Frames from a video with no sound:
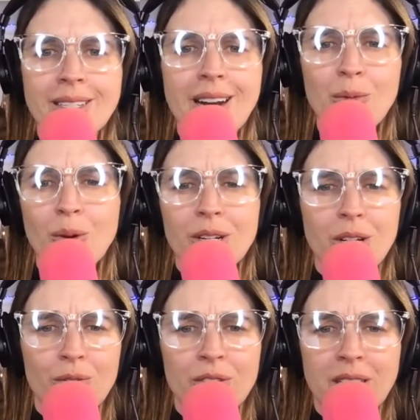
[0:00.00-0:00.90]
And I want to
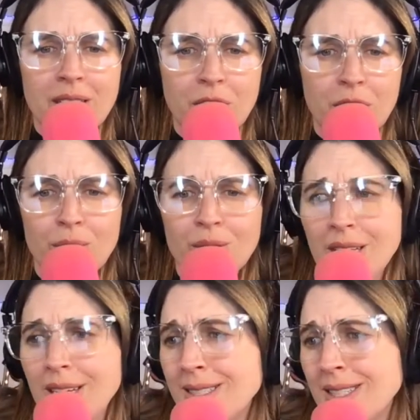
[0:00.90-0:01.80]
know if a
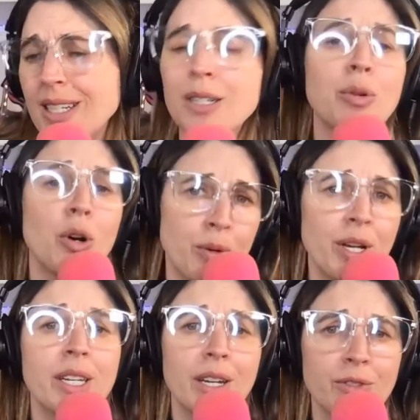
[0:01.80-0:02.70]
testacuzzi is an
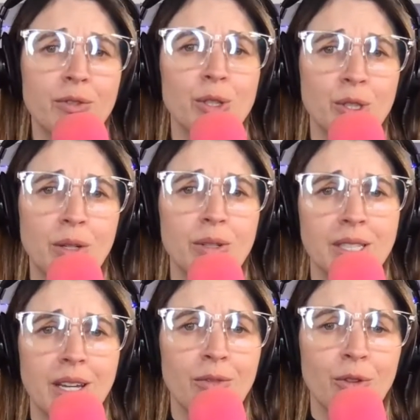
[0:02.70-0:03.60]
inappropriate gift for a Secret
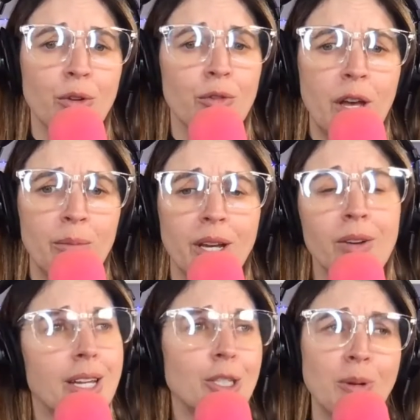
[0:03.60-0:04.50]
Santa for your family.
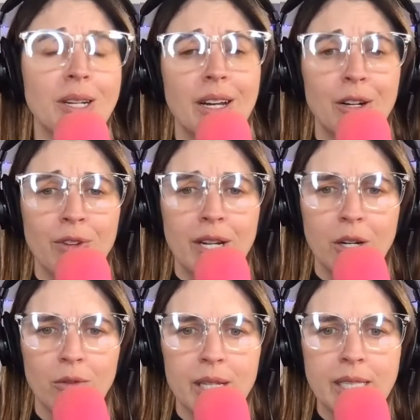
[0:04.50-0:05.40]
Okay, Schman and I are fighting
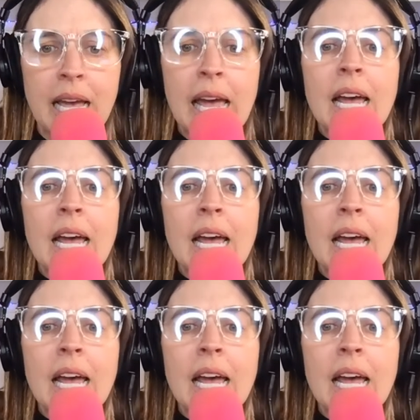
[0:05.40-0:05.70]
over this.